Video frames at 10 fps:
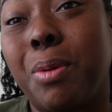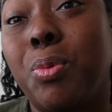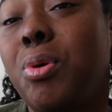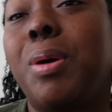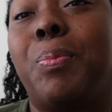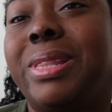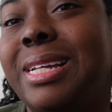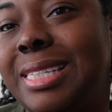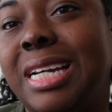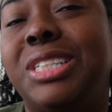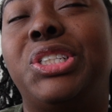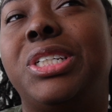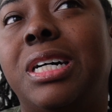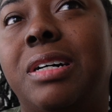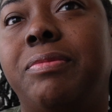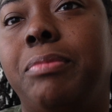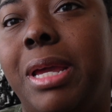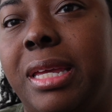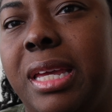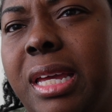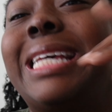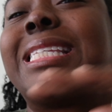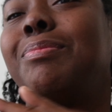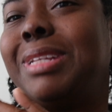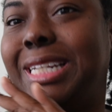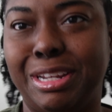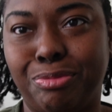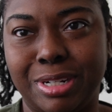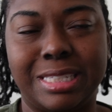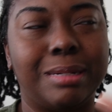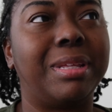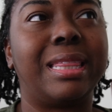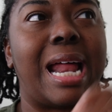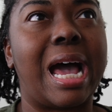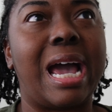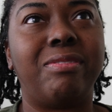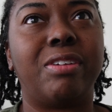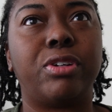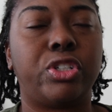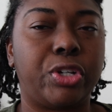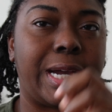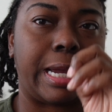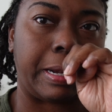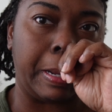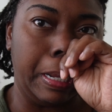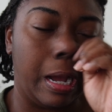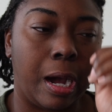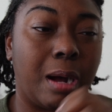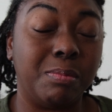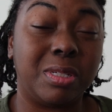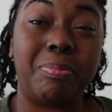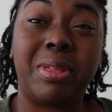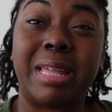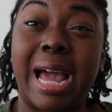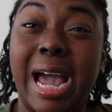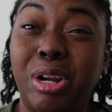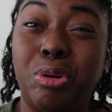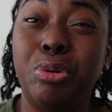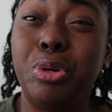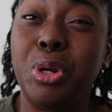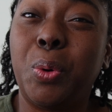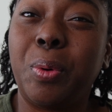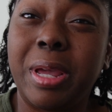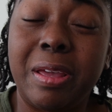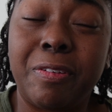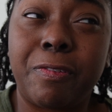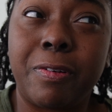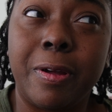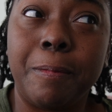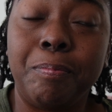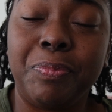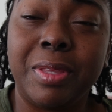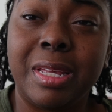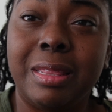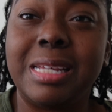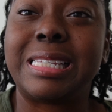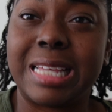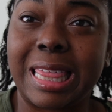woke up with the intention of making something different, something that I've never tried, something that I don't know if this is a